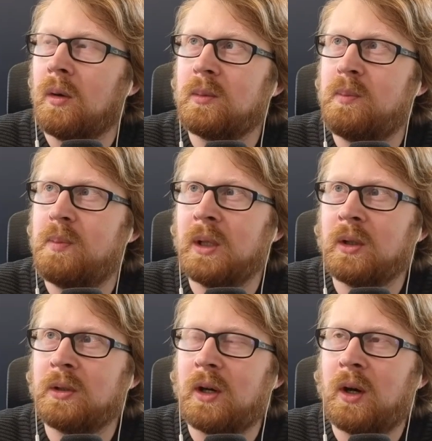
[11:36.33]

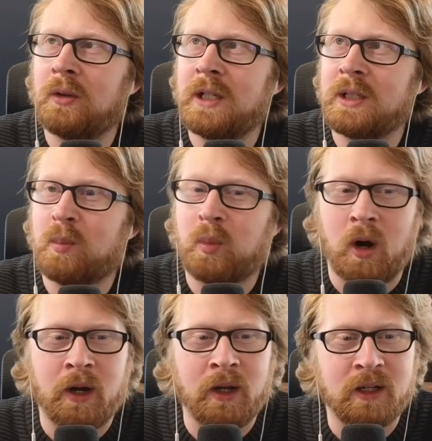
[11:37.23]
build all these
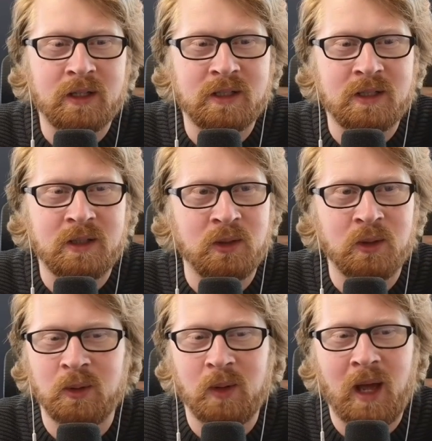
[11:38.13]
products
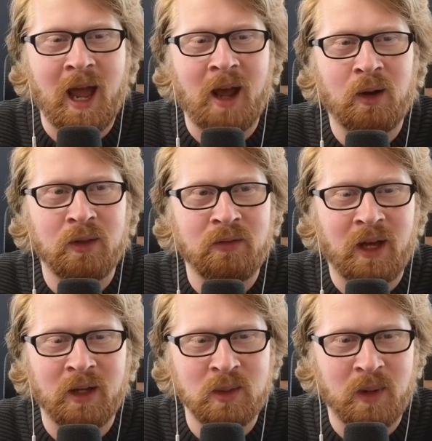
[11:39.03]
to add all the
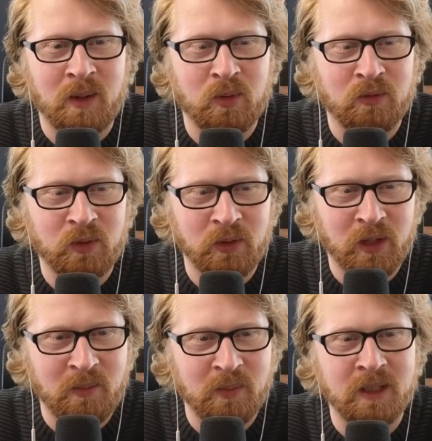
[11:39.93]
value to my portfolio
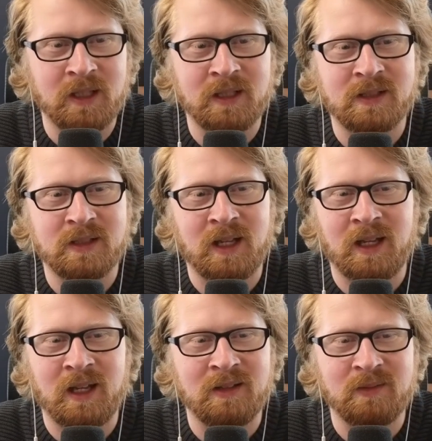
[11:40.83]
companies
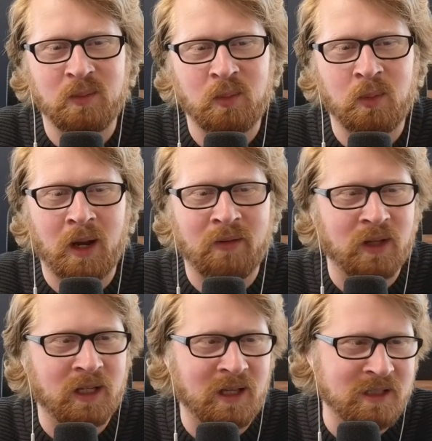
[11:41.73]
and whatever.
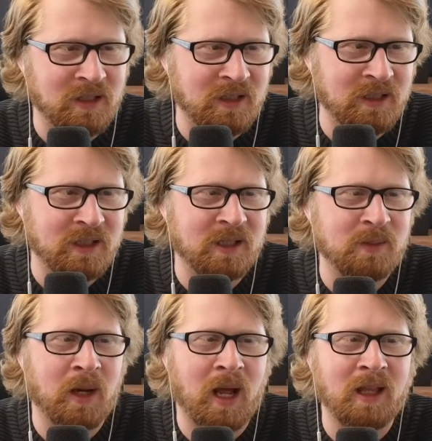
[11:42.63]
Like that's the thesis.
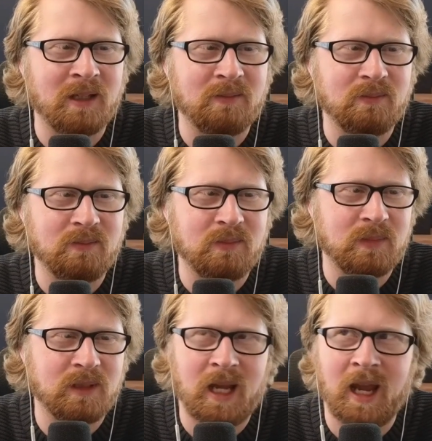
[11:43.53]
But I like
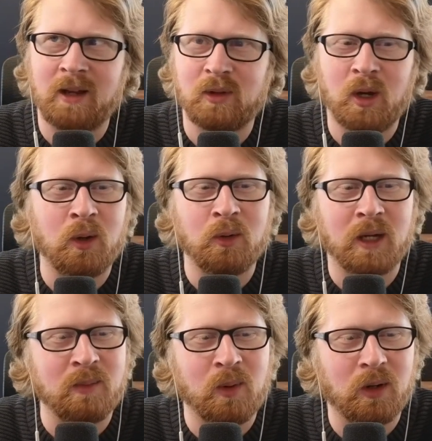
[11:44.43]
can't code
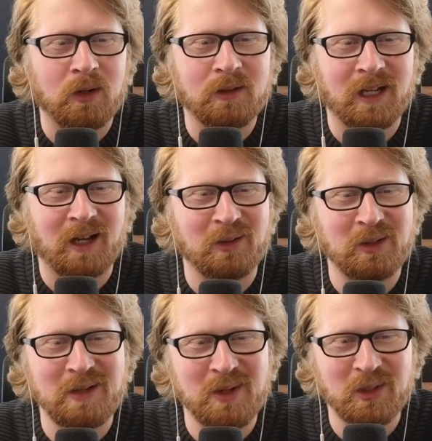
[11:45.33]
anymore. Like I learned
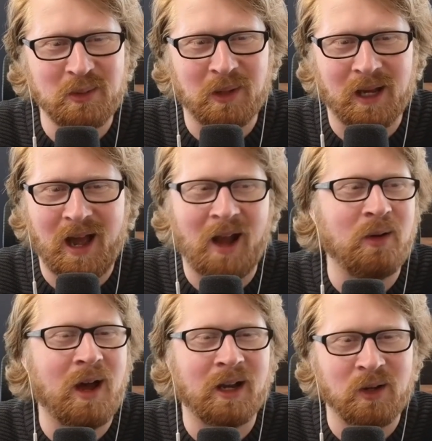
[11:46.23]
in middle school, like I don't
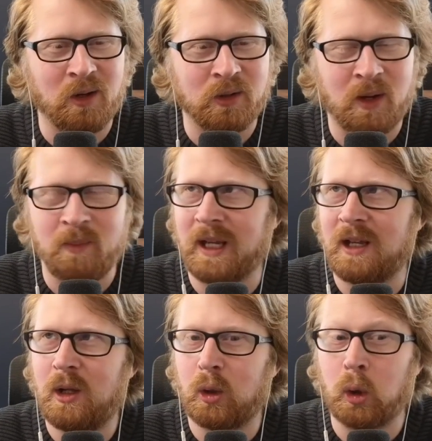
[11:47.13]
know how to code. So I'm like
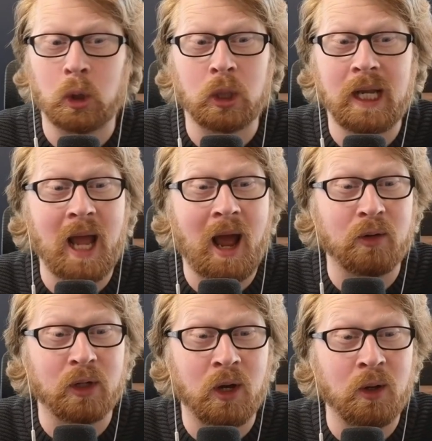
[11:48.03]
learning how
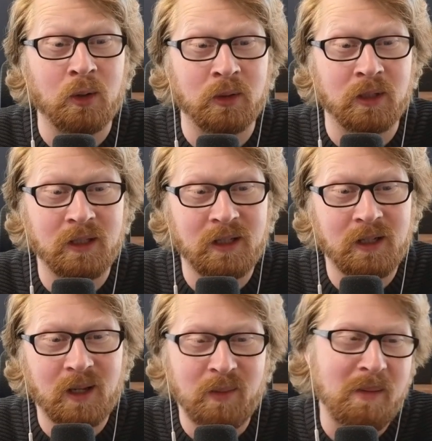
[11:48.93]
to code.
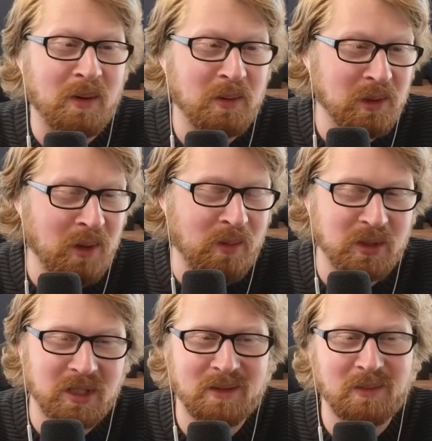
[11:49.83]
Maybe I'm
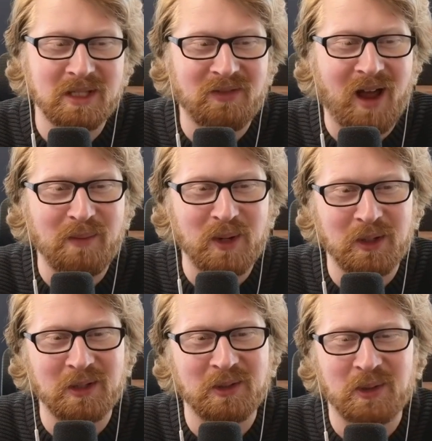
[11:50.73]
using some of these vibe
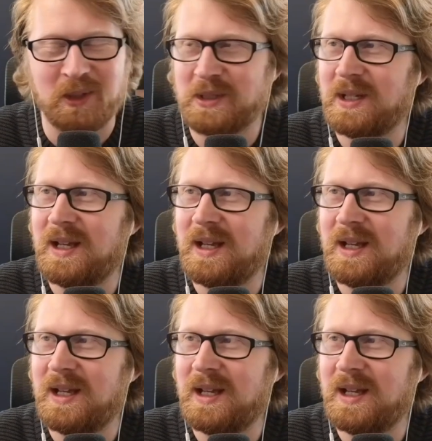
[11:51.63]
coding tools